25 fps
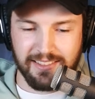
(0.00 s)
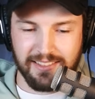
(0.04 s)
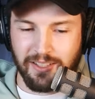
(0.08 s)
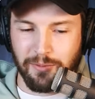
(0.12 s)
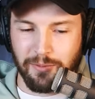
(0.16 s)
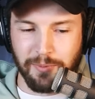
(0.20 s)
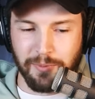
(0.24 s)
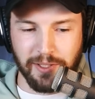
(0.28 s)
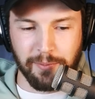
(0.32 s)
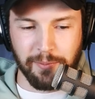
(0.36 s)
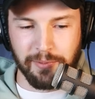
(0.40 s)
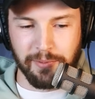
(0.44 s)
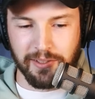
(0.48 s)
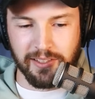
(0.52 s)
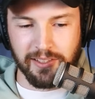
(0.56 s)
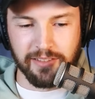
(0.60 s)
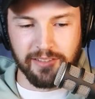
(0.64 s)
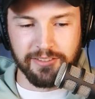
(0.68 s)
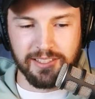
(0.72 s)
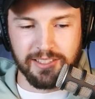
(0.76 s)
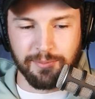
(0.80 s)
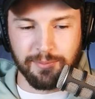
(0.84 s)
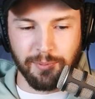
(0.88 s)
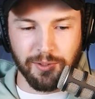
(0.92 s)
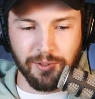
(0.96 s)
So
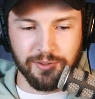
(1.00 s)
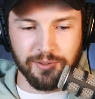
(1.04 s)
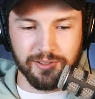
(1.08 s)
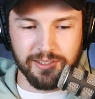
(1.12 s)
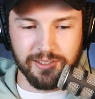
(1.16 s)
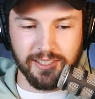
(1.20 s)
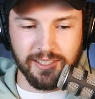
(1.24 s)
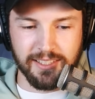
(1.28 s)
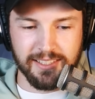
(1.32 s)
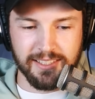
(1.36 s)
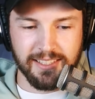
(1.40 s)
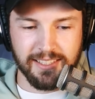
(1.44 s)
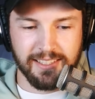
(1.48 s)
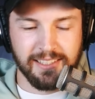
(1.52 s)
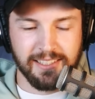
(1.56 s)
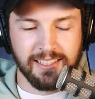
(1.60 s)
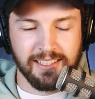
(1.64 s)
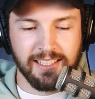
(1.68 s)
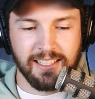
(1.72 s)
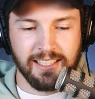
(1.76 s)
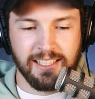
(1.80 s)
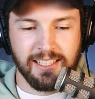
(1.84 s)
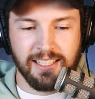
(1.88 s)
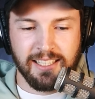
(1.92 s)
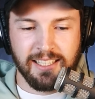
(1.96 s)
manipulative. It's bullshit.
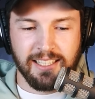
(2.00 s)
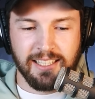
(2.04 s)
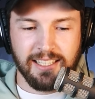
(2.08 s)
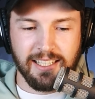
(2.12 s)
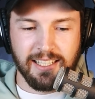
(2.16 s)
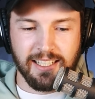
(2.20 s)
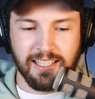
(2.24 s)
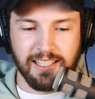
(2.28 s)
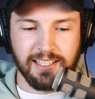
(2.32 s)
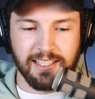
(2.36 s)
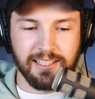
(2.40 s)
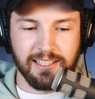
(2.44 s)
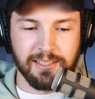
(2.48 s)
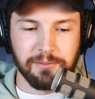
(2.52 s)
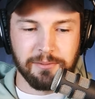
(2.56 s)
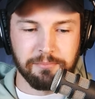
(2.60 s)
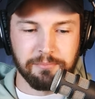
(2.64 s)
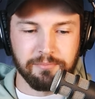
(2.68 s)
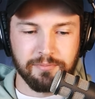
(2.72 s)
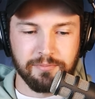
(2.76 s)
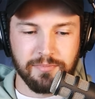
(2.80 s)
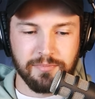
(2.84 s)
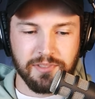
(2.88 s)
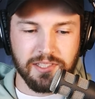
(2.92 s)
Um,